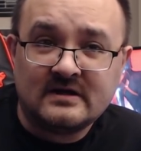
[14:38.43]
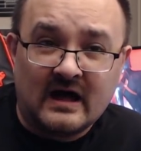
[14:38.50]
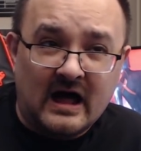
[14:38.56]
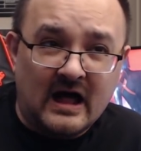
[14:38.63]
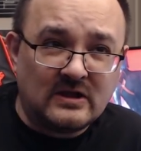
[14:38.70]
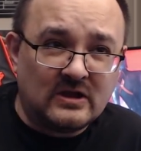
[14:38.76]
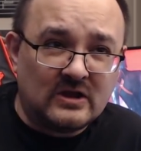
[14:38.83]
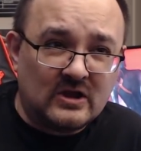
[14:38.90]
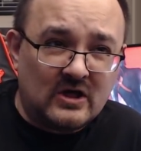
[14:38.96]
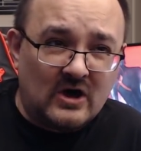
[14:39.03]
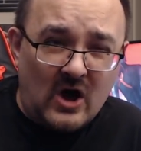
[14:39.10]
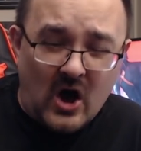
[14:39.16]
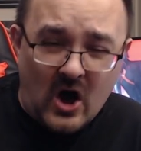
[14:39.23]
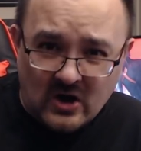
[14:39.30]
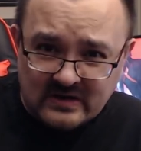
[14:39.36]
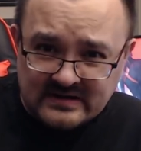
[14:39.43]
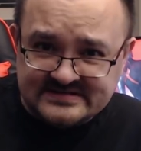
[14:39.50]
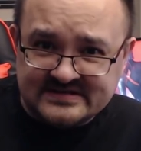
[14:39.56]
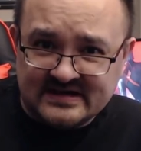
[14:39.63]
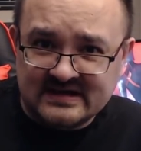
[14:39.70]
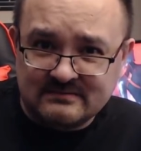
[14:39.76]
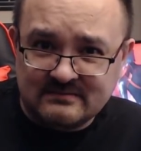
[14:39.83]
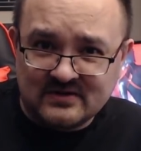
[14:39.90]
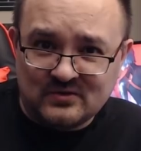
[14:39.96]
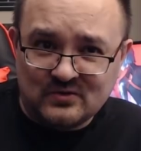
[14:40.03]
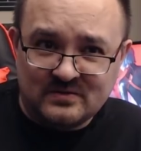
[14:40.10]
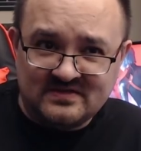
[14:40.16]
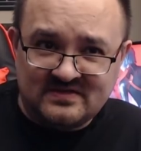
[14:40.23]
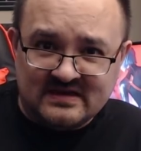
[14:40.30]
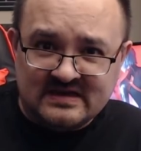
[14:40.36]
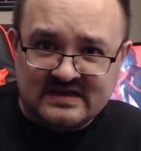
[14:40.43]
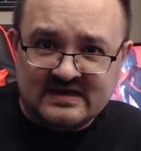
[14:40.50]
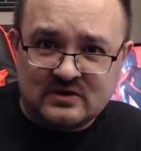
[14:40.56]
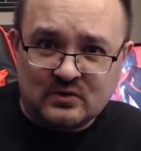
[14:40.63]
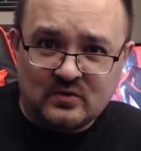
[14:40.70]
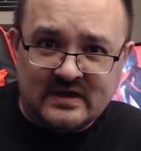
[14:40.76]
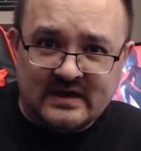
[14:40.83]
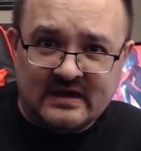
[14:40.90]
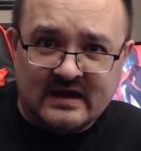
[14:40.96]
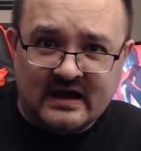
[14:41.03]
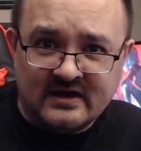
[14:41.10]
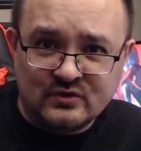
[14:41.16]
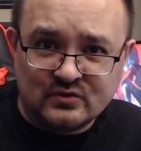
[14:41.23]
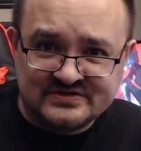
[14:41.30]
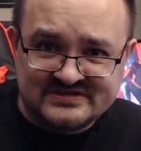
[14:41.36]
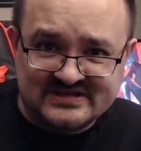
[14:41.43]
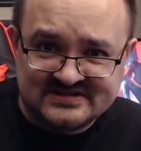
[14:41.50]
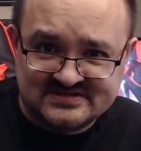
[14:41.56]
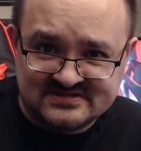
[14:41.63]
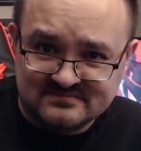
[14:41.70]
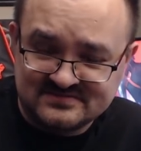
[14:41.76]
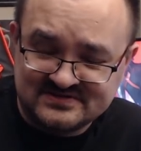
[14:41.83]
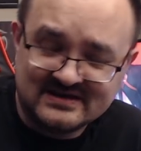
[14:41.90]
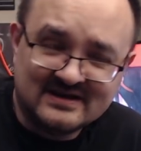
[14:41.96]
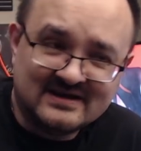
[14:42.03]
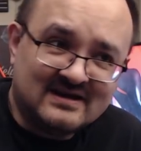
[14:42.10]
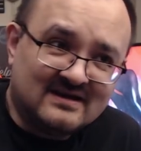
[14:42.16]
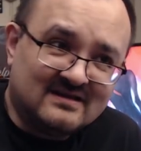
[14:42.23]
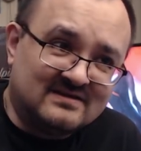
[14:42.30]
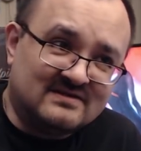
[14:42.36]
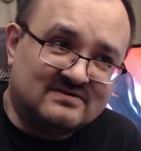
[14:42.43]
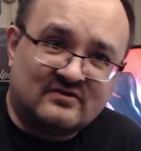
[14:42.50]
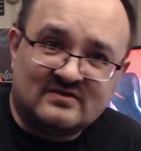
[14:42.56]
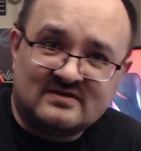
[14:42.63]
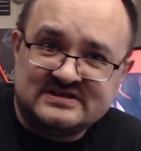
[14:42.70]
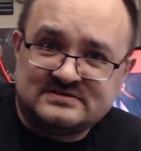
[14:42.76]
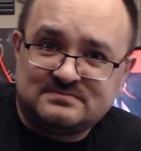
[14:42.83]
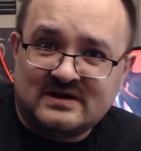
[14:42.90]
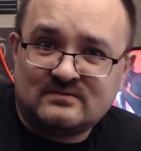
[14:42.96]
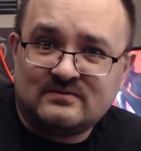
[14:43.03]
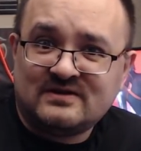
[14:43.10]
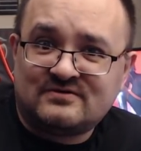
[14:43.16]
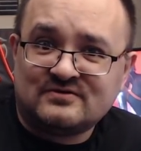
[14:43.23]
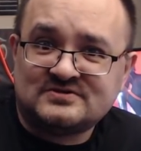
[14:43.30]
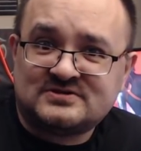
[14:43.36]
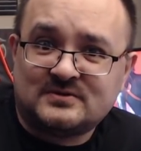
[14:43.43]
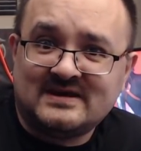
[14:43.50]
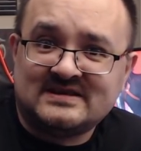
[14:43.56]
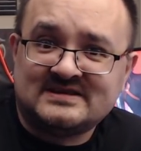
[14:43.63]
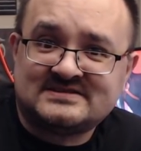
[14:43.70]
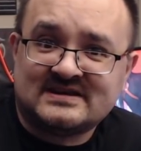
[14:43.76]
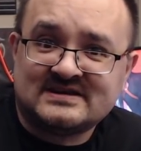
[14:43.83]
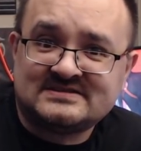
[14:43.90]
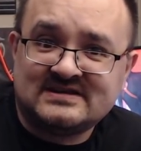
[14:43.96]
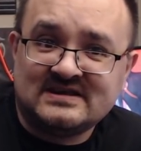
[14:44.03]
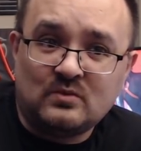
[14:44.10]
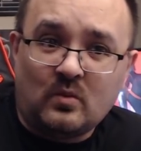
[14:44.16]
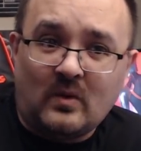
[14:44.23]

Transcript: A long time ago with the Ego AIO systems that they released midway through 2016.